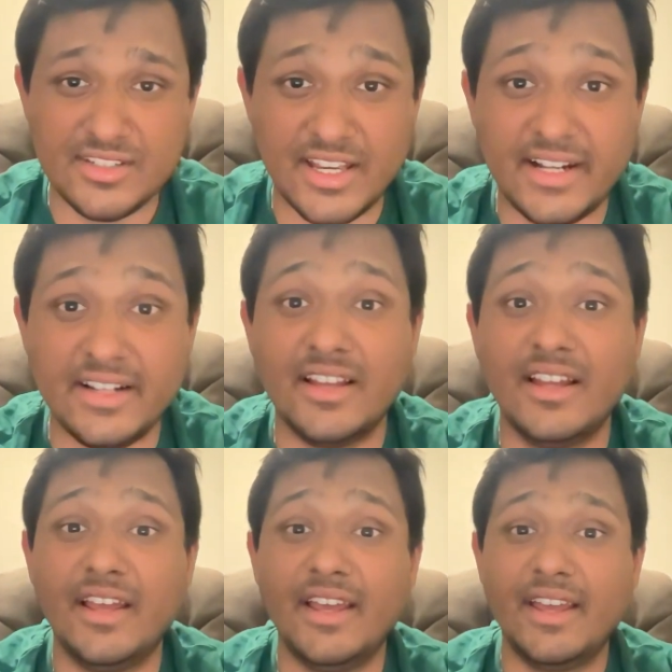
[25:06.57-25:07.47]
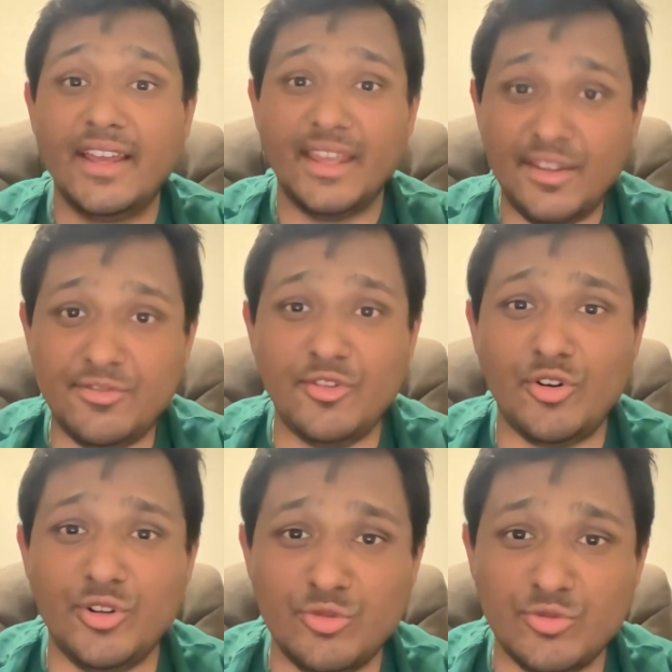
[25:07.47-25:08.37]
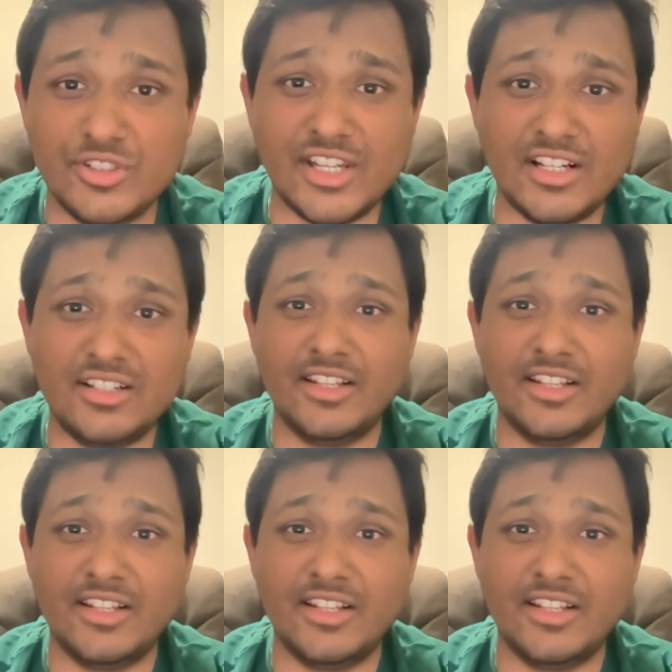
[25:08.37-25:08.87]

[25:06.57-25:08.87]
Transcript: And if you're new to the channel,